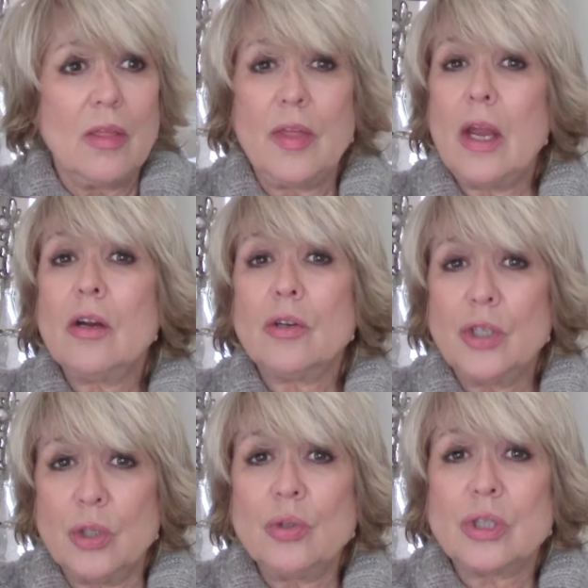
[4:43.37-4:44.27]
They're
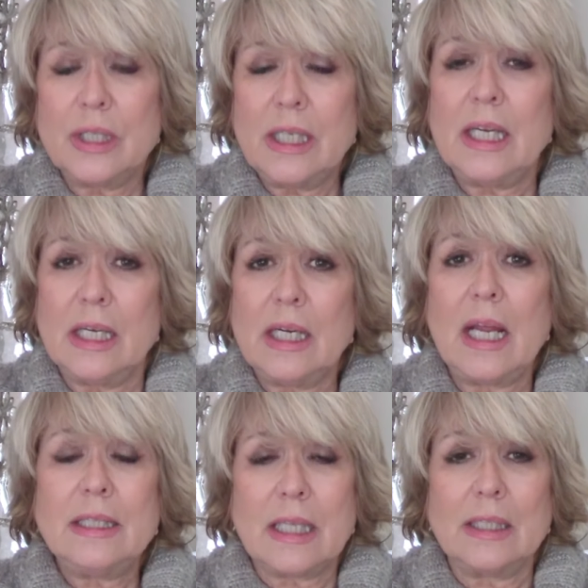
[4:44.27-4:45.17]
usually in
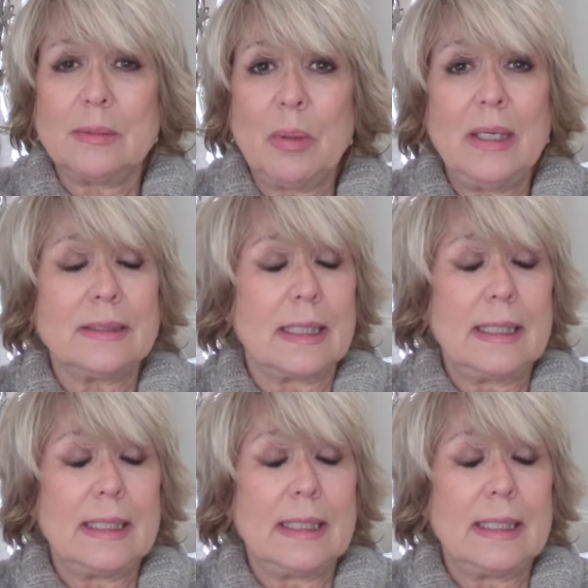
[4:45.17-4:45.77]
a dense place.